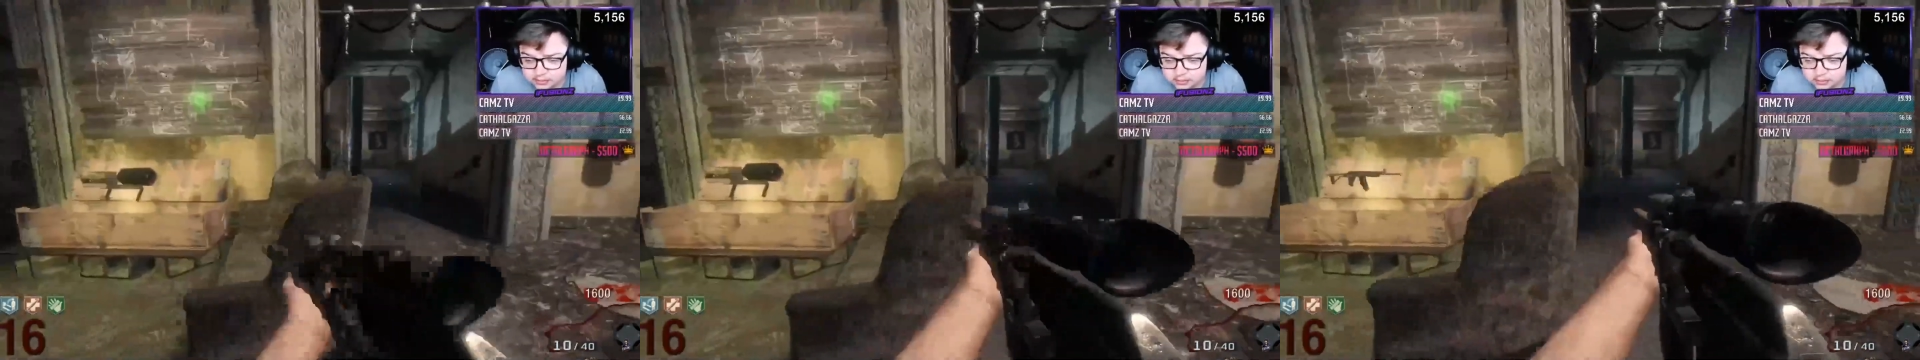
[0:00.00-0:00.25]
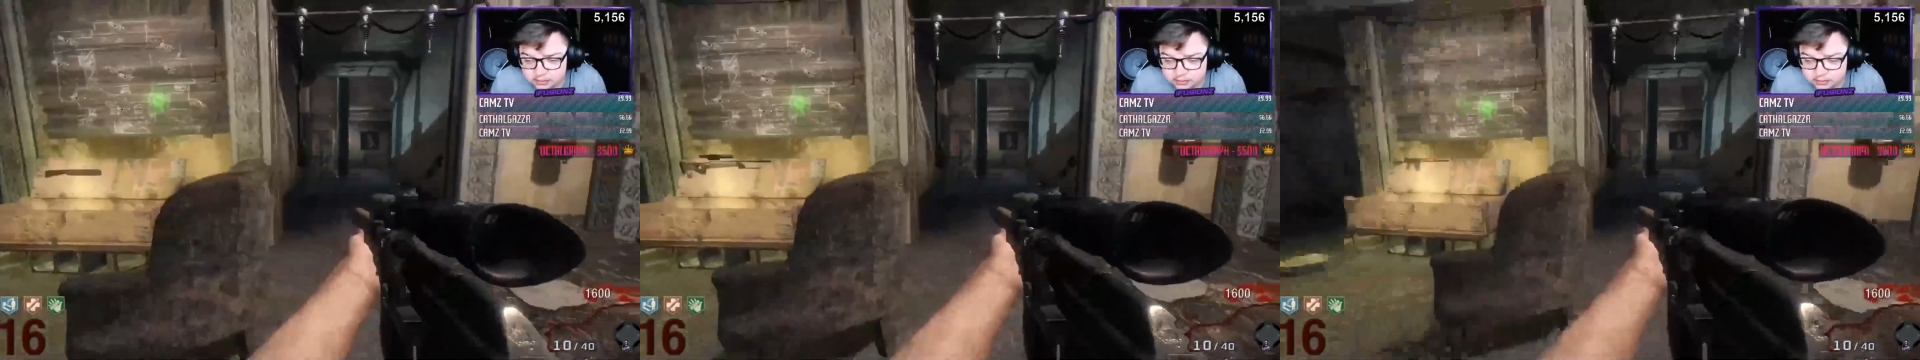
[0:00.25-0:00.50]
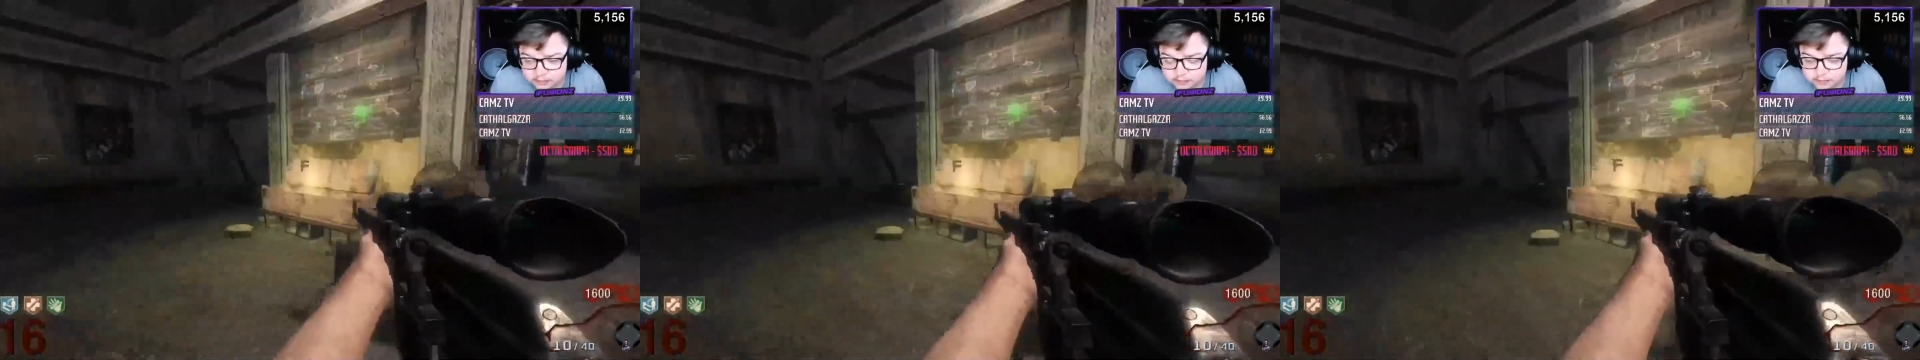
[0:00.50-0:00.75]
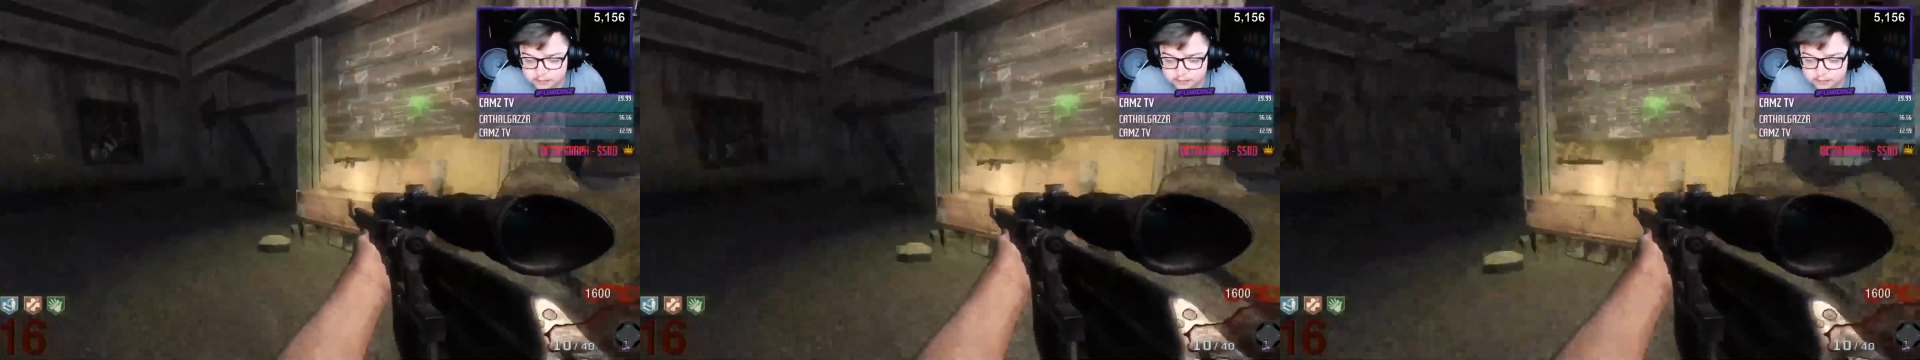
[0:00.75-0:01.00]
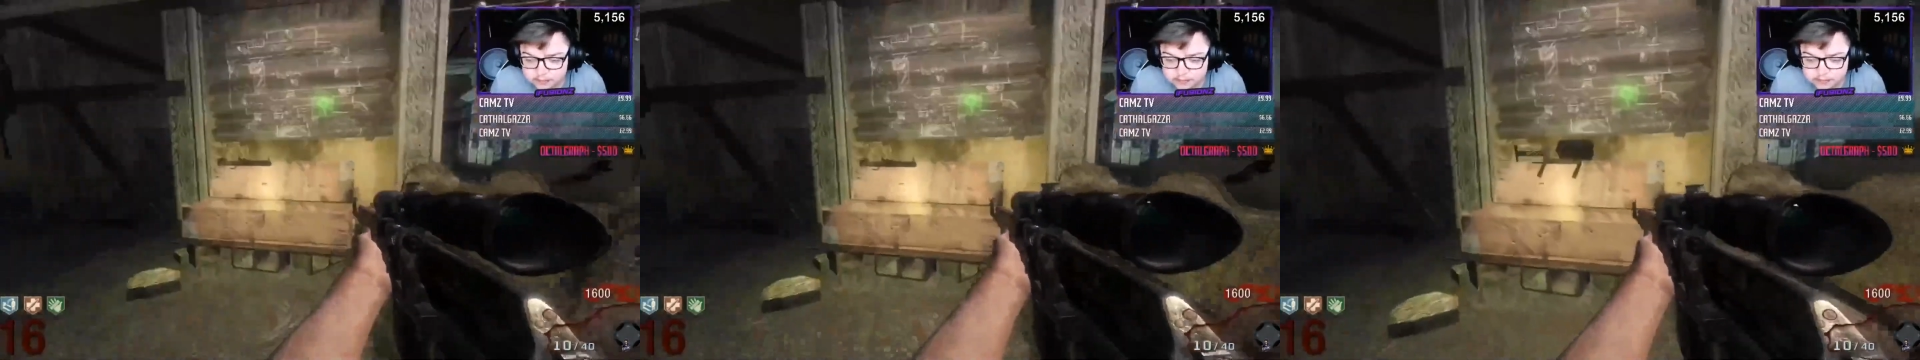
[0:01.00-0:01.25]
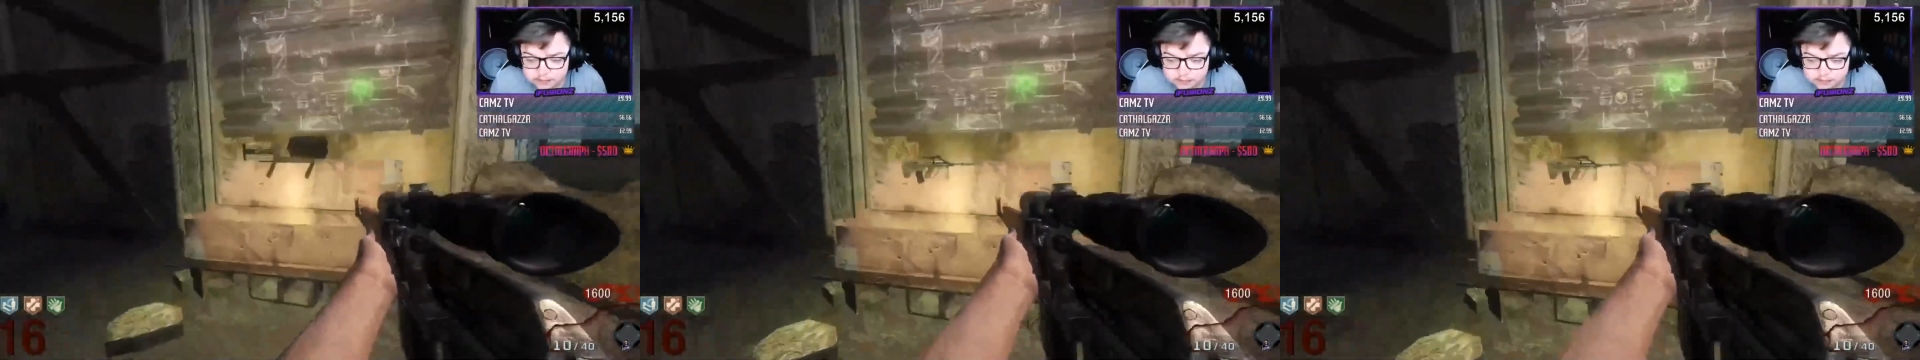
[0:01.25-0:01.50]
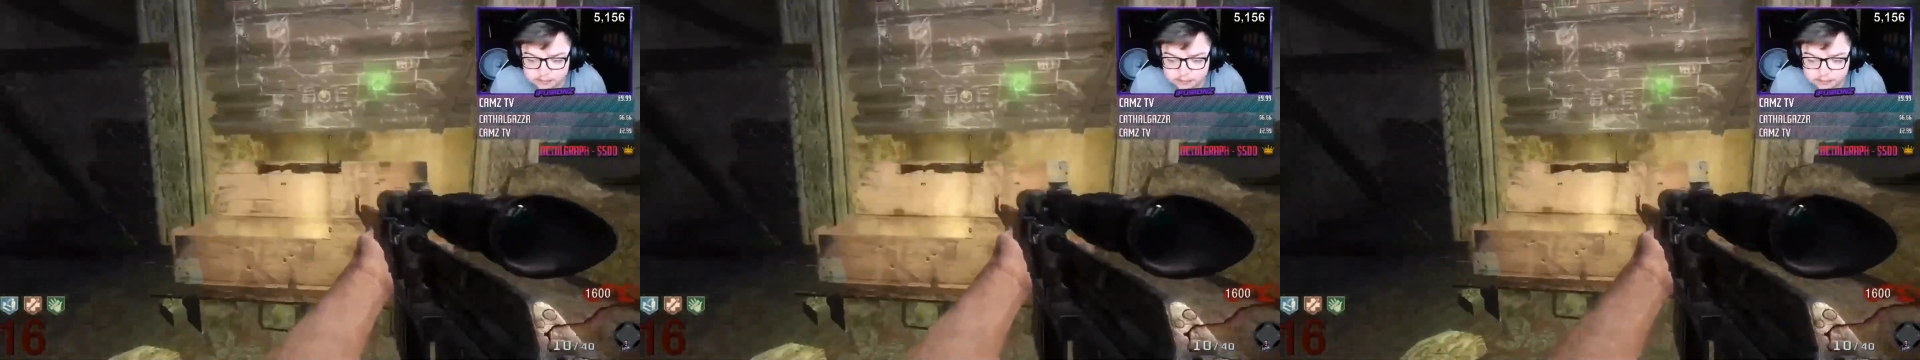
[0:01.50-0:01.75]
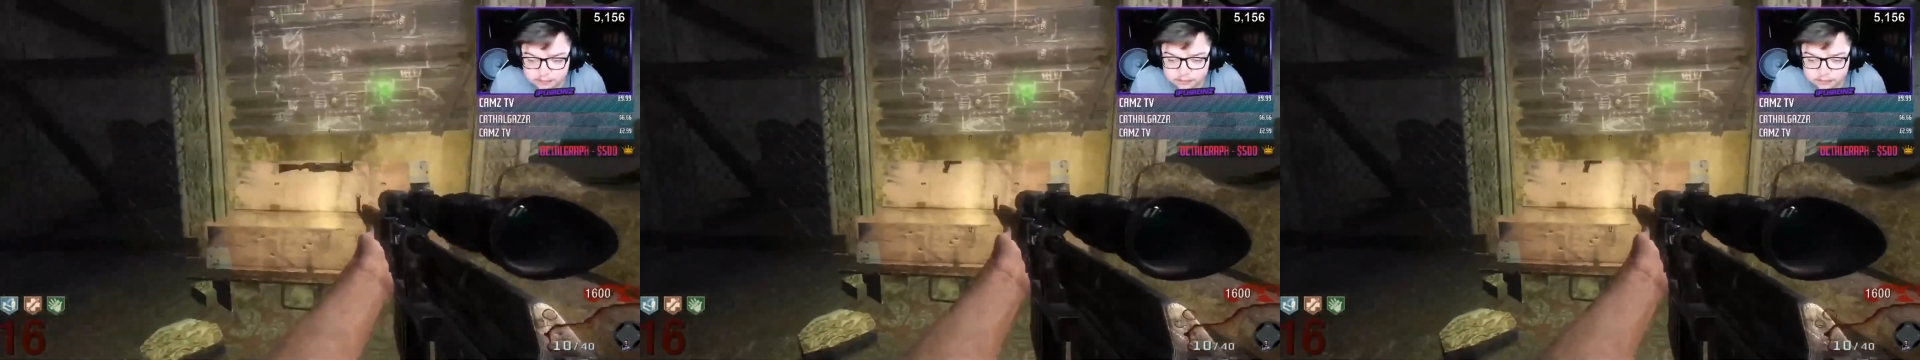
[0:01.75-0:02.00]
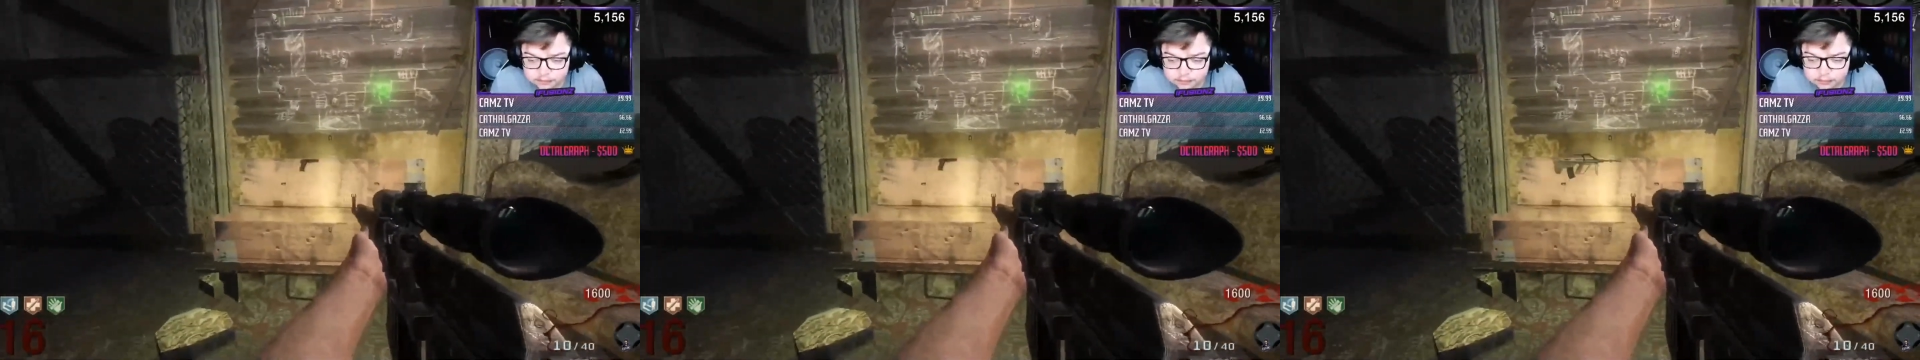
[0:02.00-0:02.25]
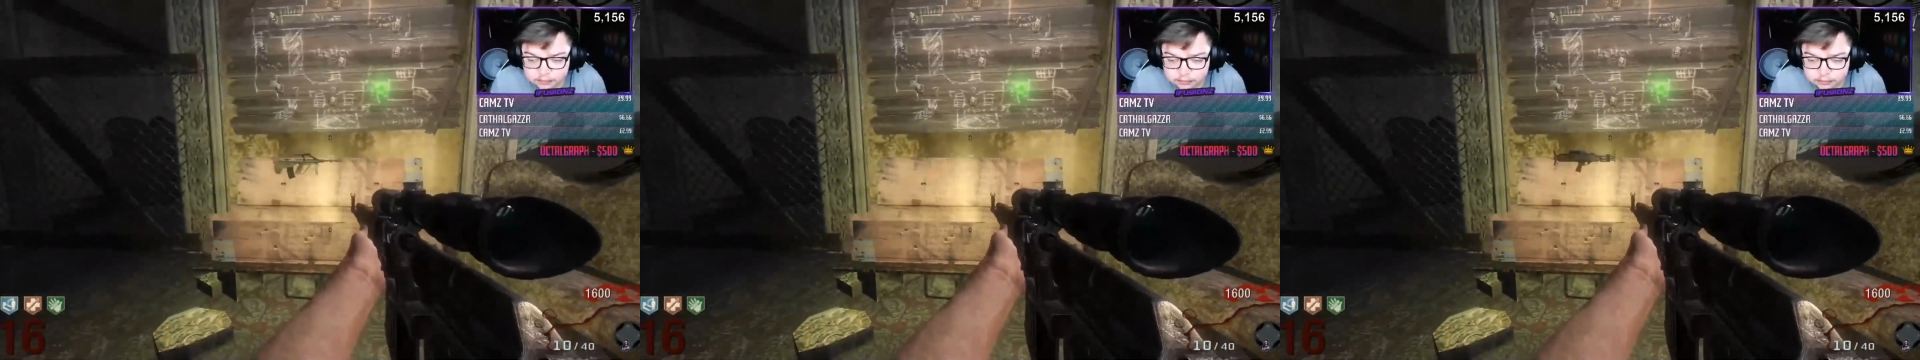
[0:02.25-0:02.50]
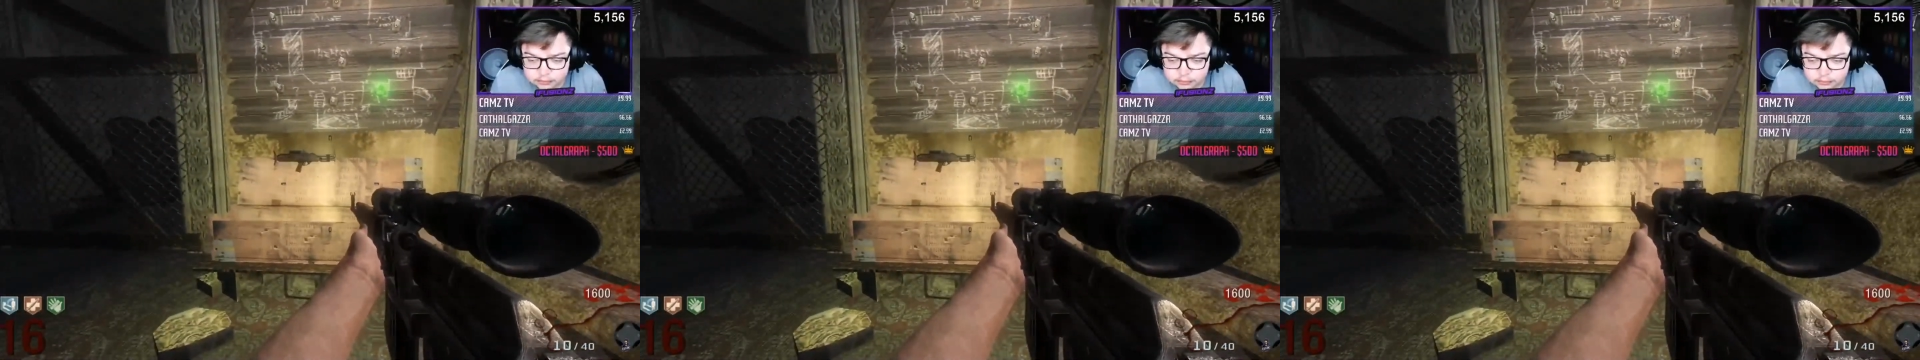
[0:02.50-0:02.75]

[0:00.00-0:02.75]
(no one is talking)